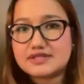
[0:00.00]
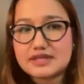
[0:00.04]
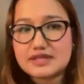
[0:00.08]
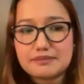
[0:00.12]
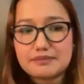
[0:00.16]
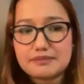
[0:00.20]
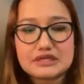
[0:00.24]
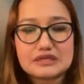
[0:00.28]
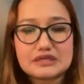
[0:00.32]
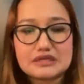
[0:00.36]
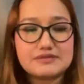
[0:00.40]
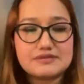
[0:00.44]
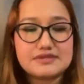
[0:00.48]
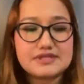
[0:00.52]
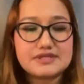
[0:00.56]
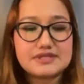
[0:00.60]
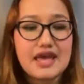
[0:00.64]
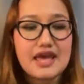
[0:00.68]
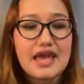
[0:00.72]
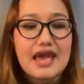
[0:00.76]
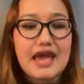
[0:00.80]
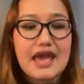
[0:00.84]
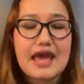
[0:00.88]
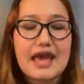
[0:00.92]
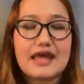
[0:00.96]
symptoms
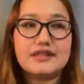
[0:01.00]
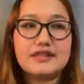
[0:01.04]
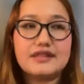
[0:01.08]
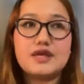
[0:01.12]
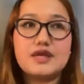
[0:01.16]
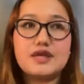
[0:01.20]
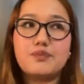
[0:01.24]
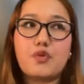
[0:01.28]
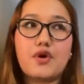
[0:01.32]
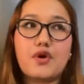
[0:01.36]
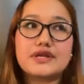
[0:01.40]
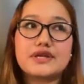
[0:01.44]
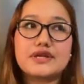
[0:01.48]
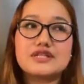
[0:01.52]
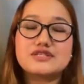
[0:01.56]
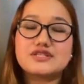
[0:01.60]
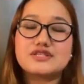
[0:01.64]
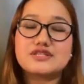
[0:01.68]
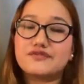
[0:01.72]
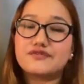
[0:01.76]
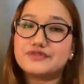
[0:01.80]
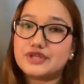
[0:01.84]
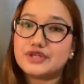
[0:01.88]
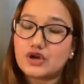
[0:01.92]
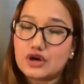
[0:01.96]
and the importance
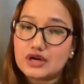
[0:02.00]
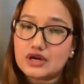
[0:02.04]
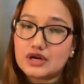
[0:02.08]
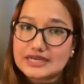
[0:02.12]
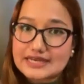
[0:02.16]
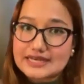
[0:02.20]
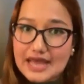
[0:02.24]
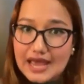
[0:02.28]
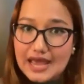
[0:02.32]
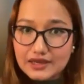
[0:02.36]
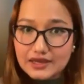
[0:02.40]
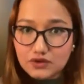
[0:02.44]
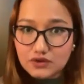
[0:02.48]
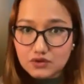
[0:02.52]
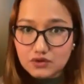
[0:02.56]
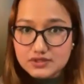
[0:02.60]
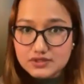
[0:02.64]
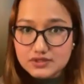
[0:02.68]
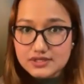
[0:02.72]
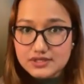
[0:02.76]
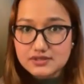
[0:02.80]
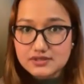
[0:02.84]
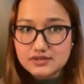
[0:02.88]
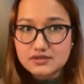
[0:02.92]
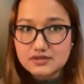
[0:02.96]
of the early
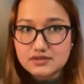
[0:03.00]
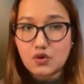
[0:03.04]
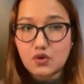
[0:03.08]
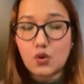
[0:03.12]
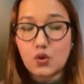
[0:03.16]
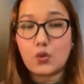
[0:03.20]
diagnosis